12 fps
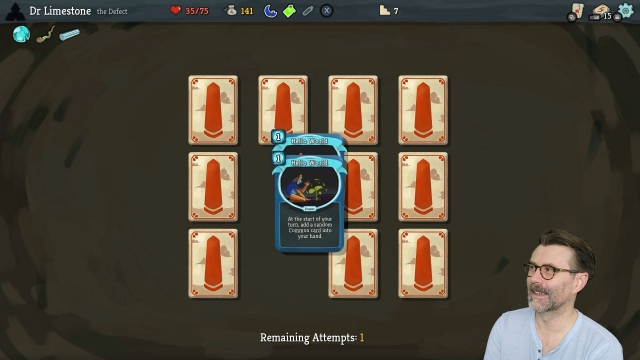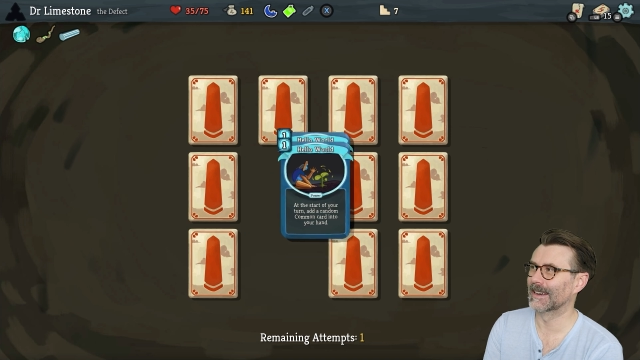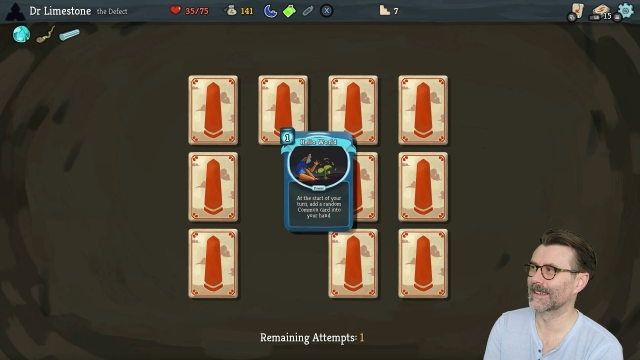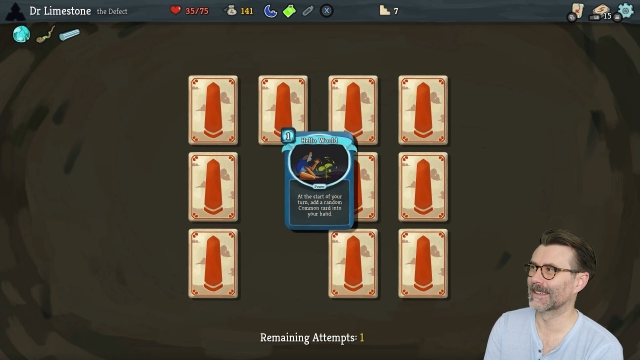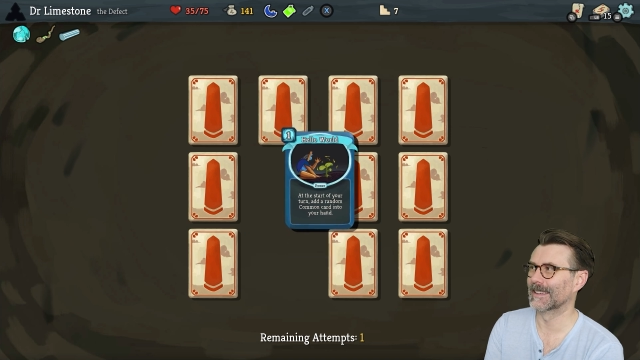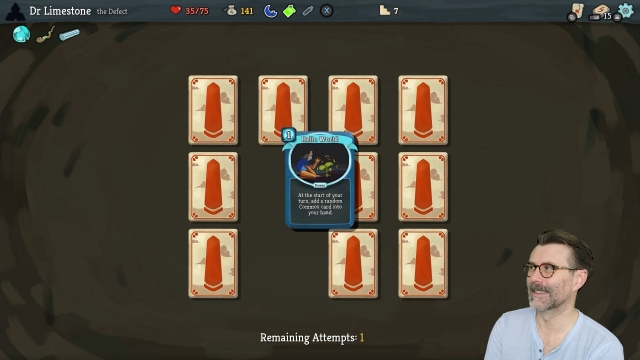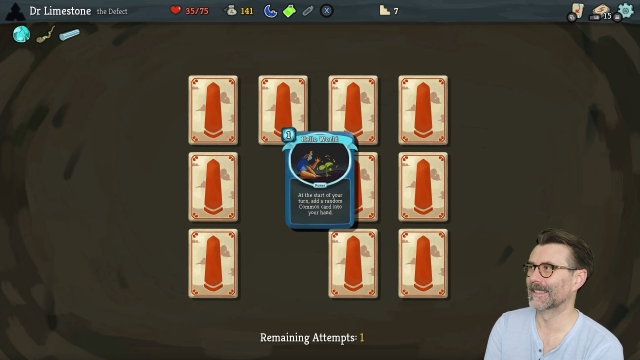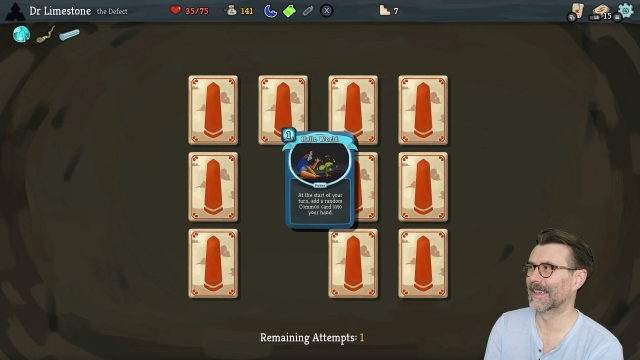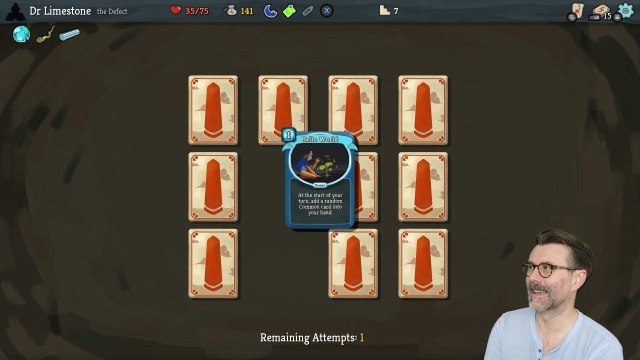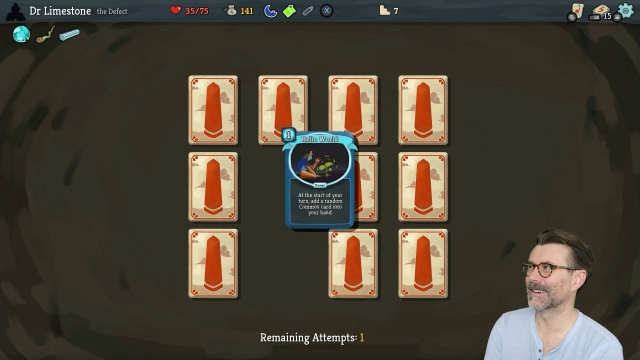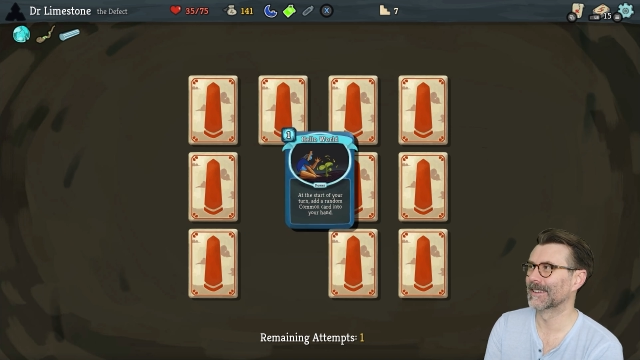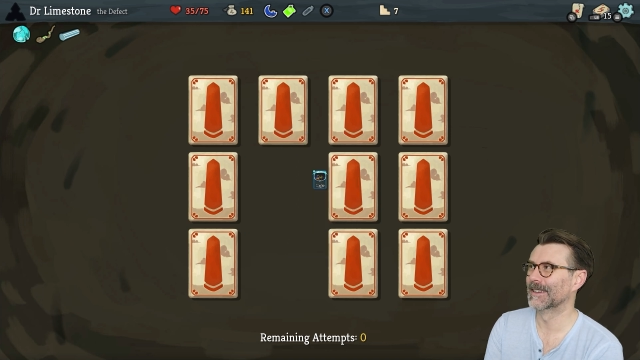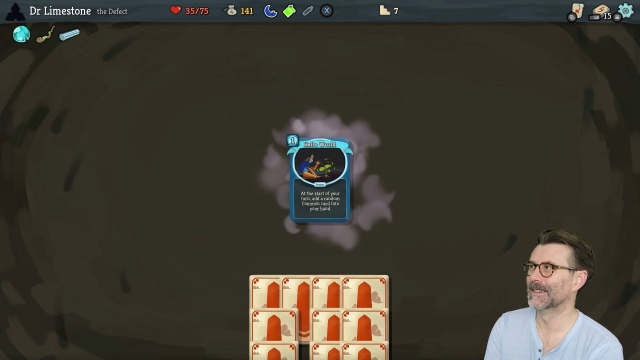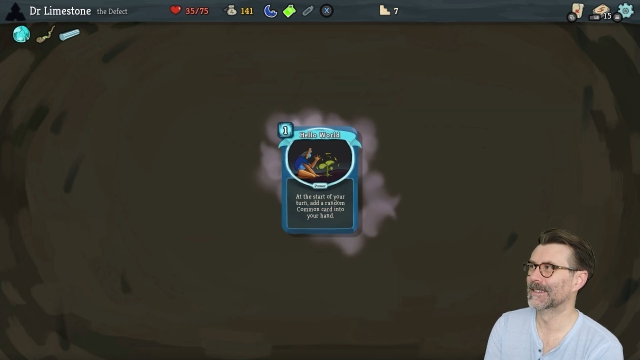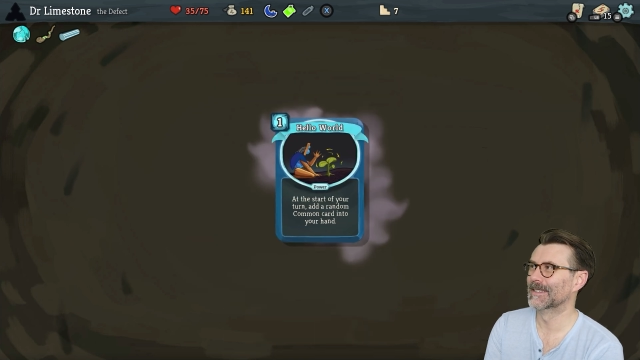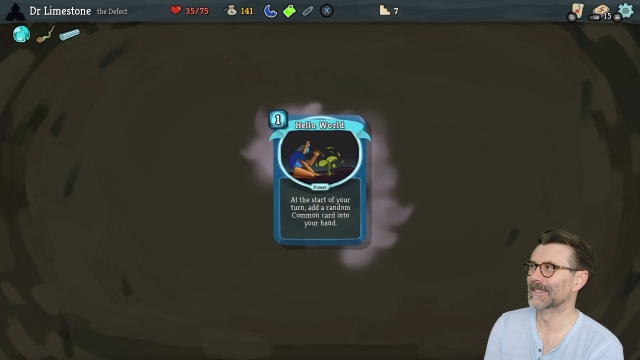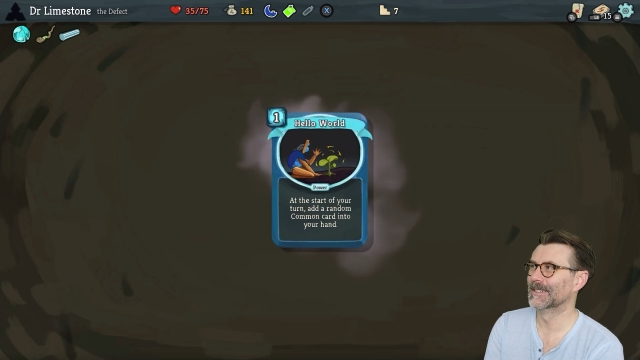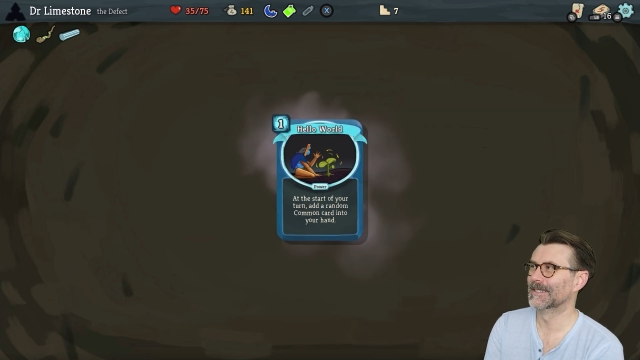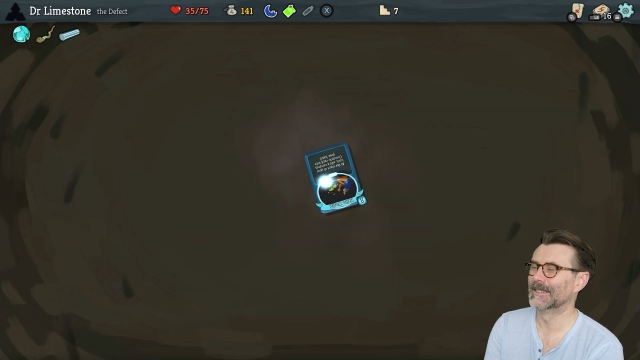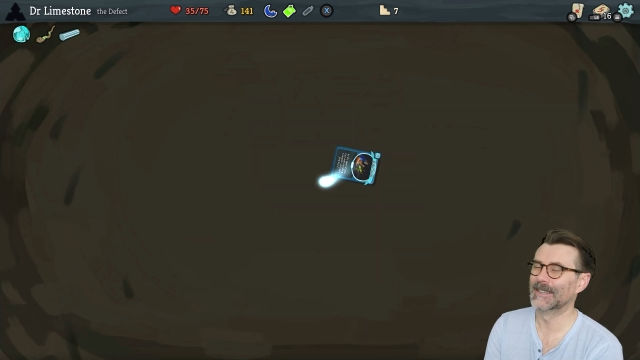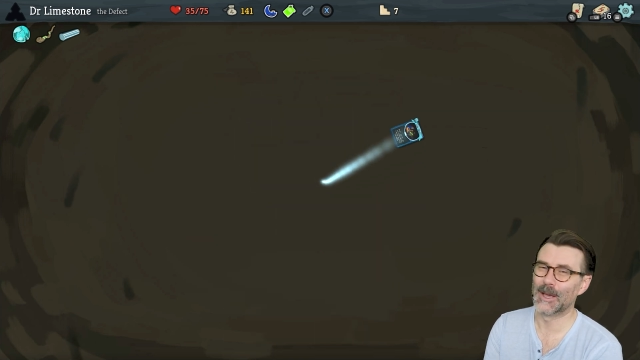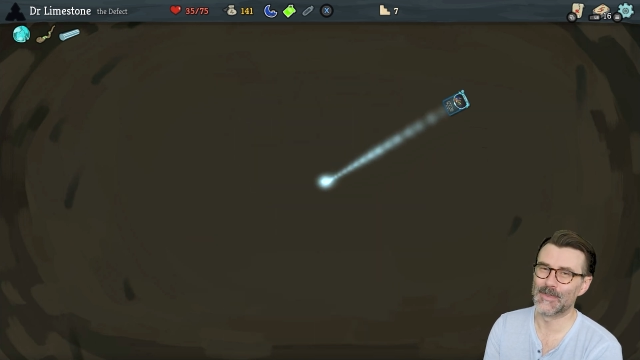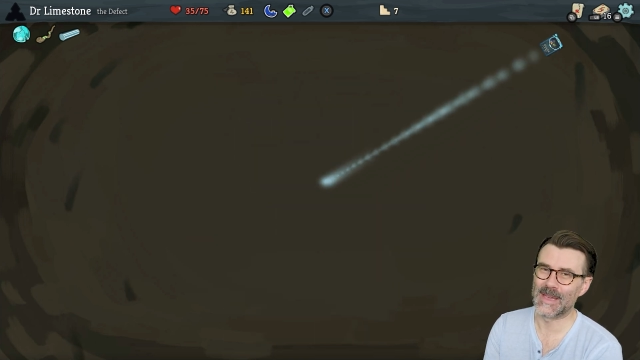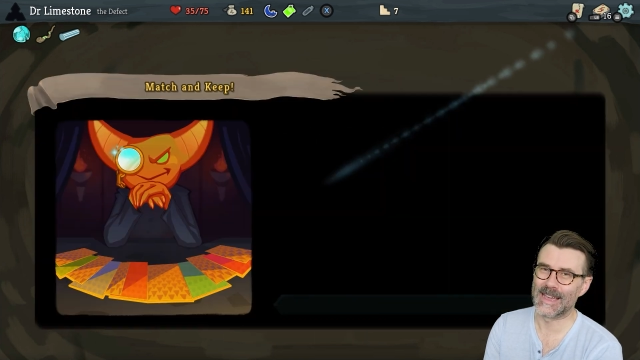and I can get that.
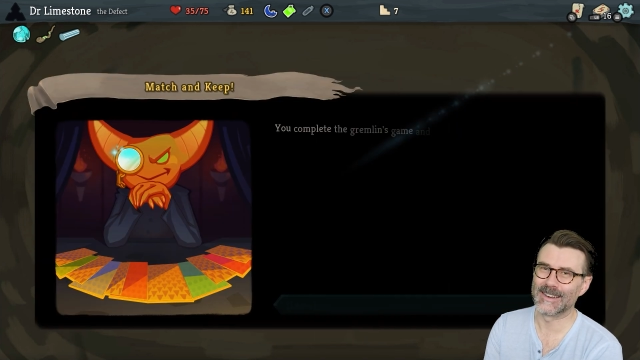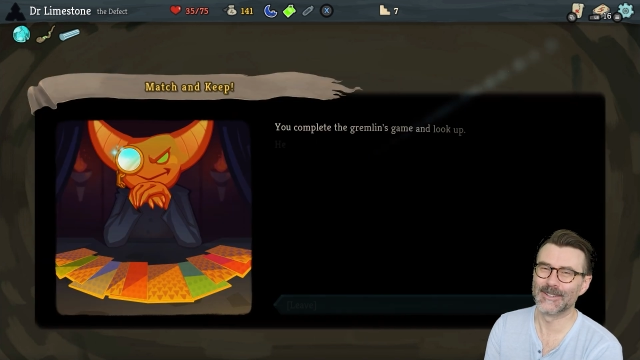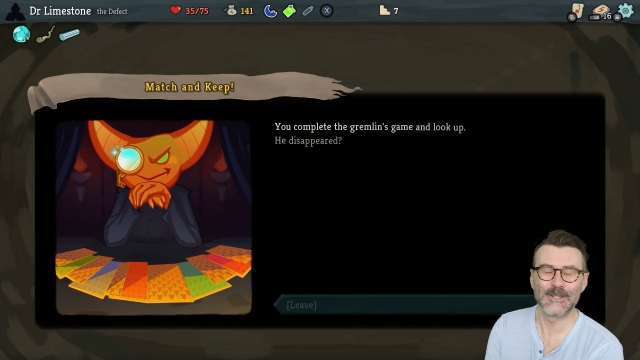Not bad.